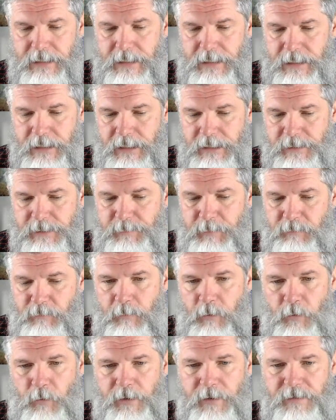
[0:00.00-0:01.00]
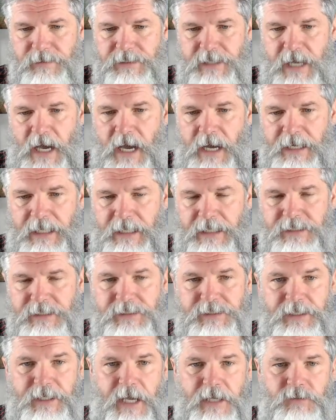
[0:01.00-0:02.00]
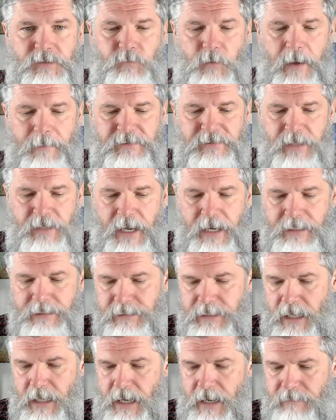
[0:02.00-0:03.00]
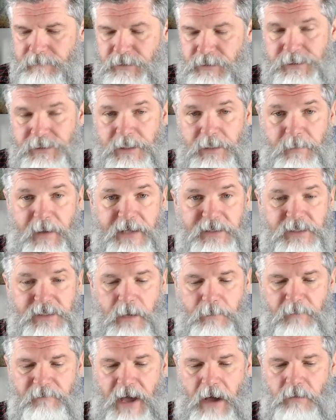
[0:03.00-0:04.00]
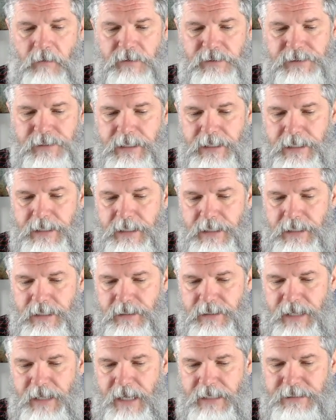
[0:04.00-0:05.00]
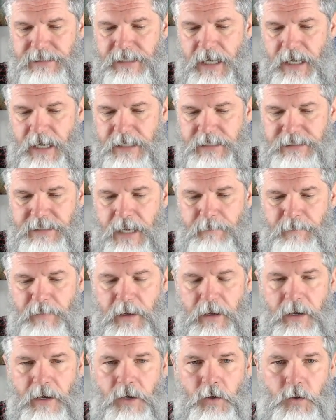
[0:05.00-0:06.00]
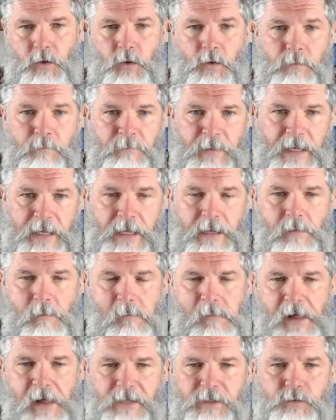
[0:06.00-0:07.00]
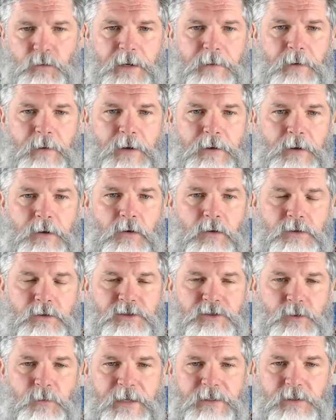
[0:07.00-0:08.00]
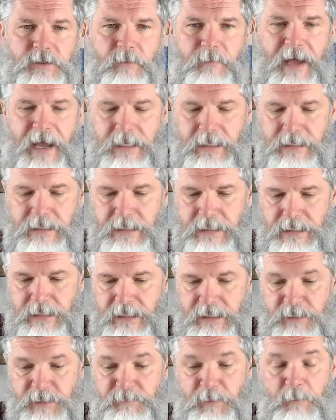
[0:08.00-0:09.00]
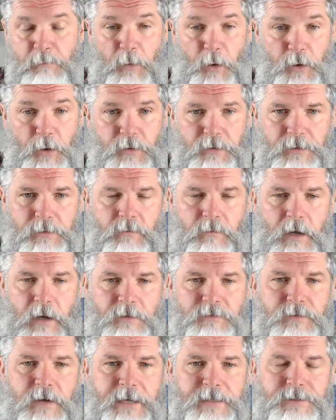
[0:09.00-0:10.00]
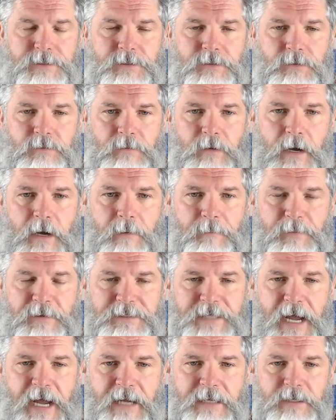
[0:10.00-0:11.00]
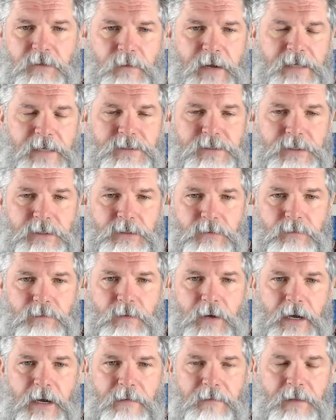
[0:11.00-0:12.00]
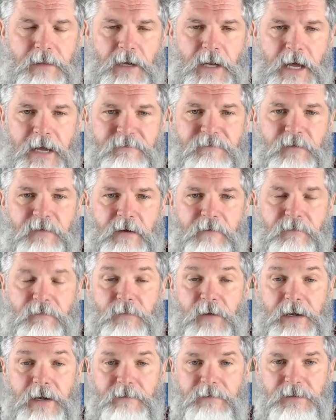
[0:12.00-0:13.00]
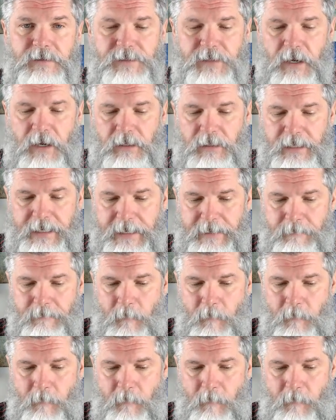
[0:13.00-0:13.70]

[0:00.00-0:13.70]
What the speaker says: It's been reported on ENCA's website just in the past couple of hours that Themba Nkumbi, a 21-year-old Soweto man, has been murdered while trying to protect and rescue the life of a friend of his young lady.